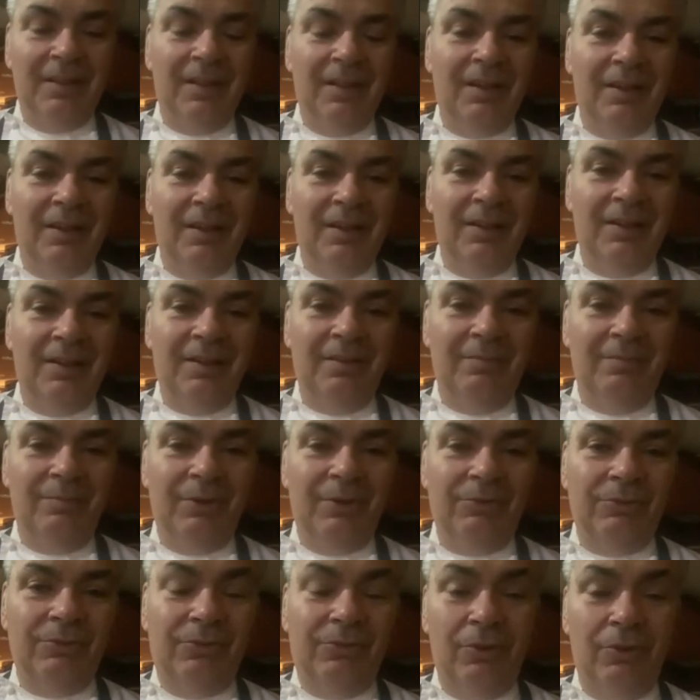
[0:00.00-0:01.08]

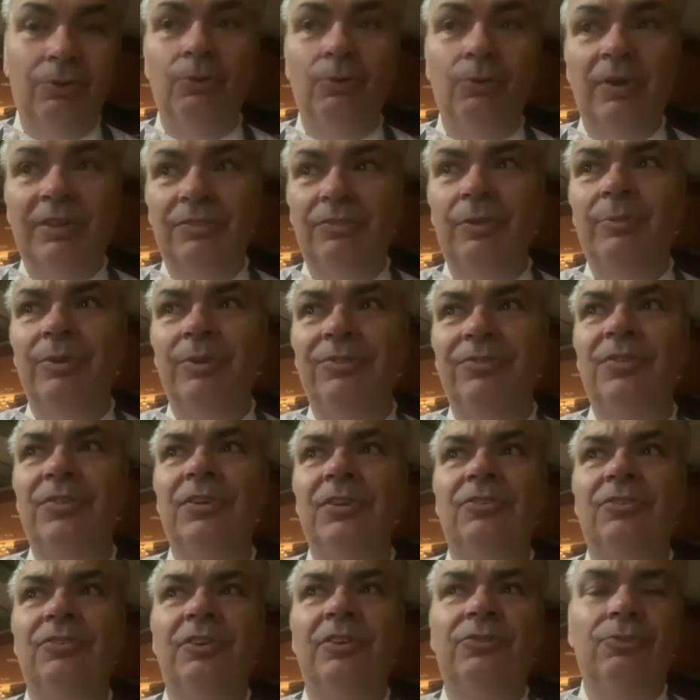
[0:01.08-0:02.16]
But the second one is almost
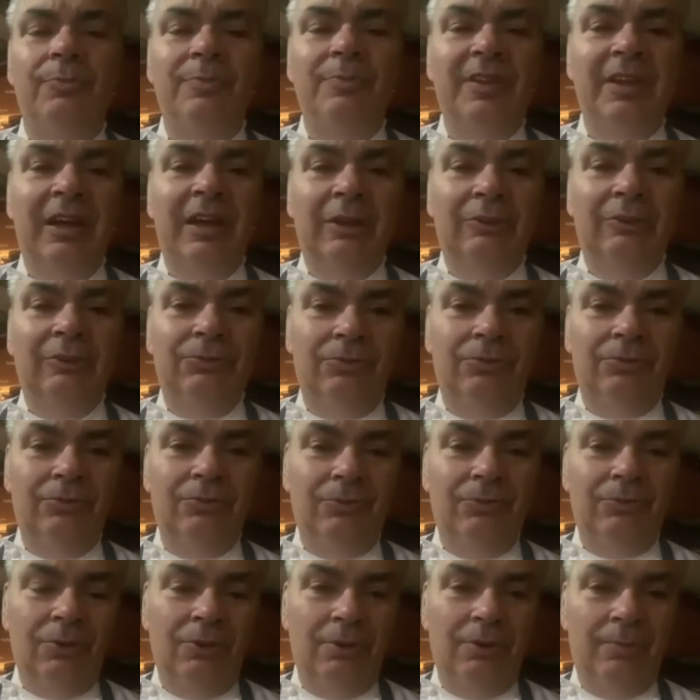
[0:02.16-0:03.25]
finished. It should be out to
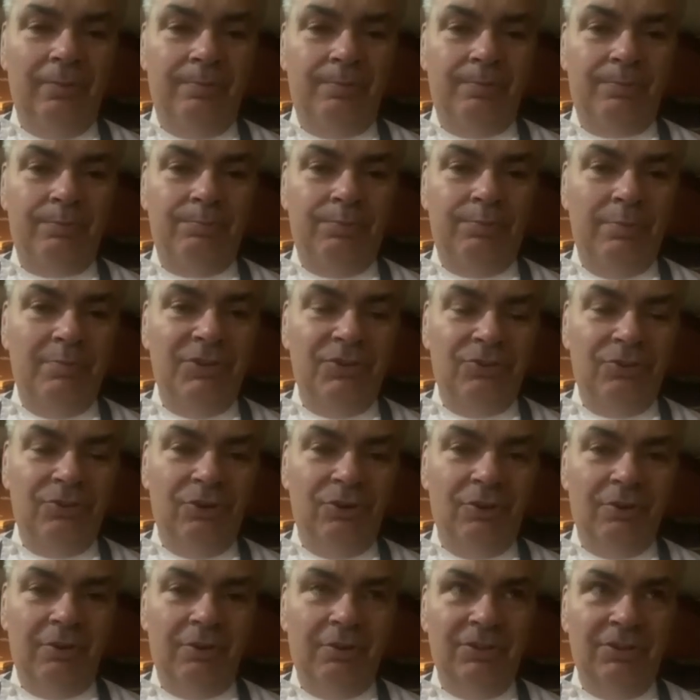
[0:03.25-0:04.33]
the
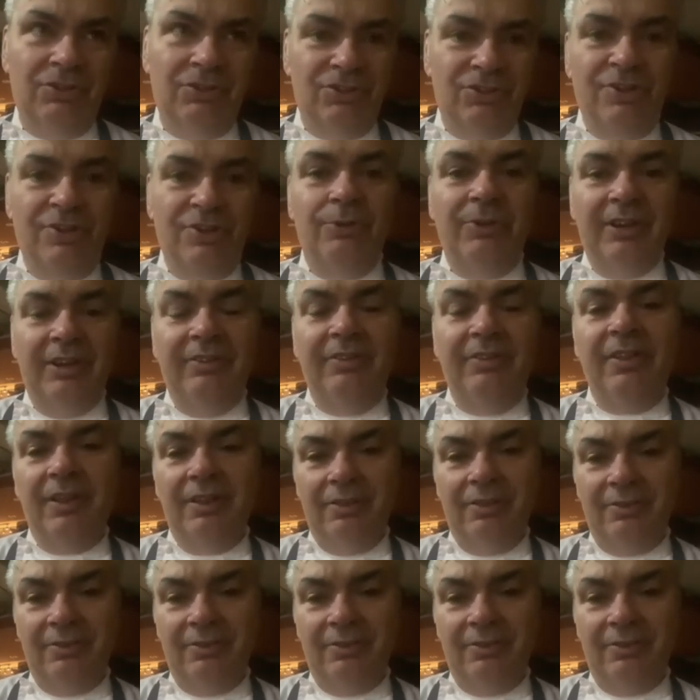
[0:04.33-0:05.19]
publisher in January, I think.